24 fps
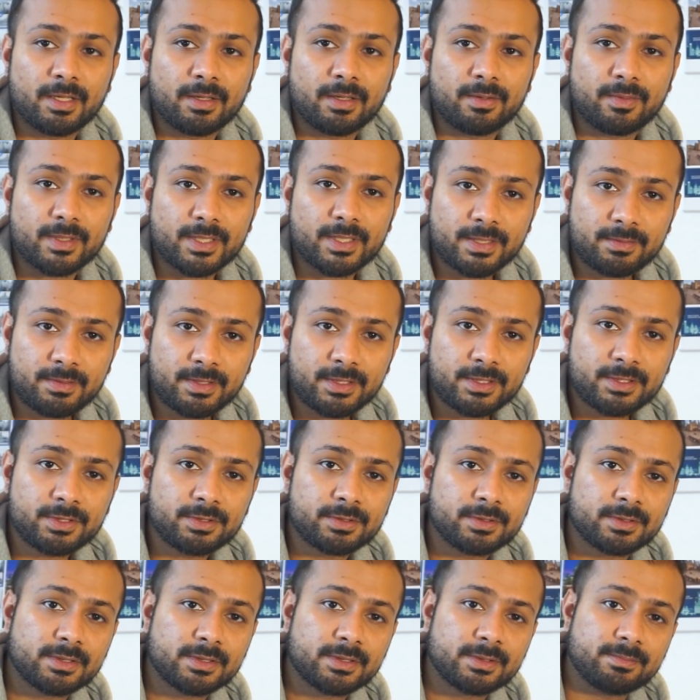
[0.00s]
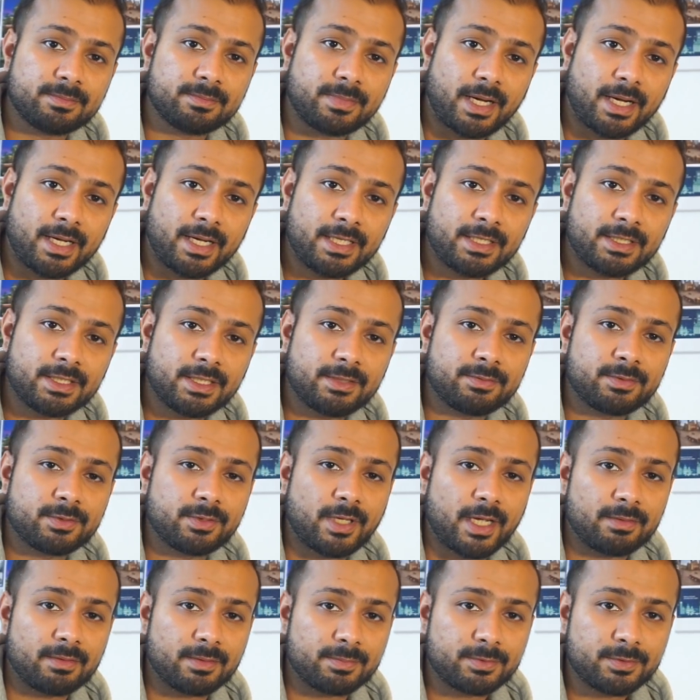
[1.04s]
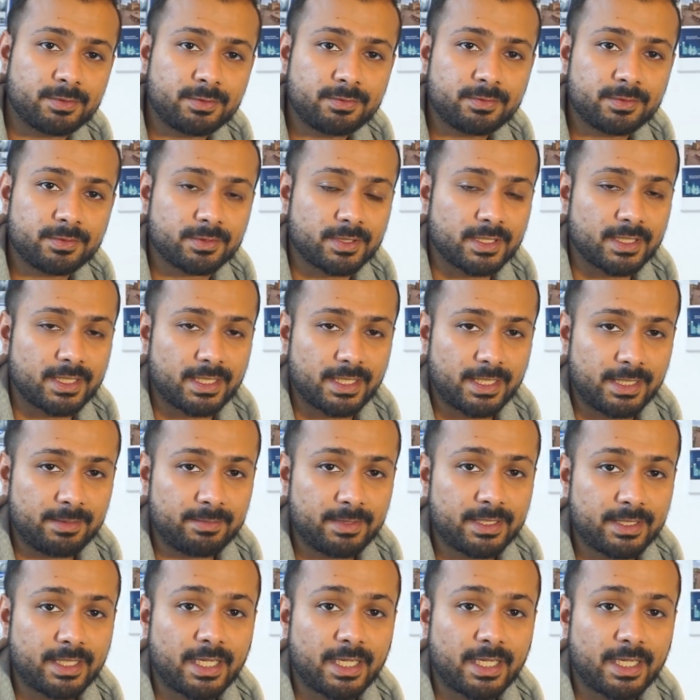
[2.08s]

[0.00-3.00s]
Whatever you buy, if you have a proof, you can claim it.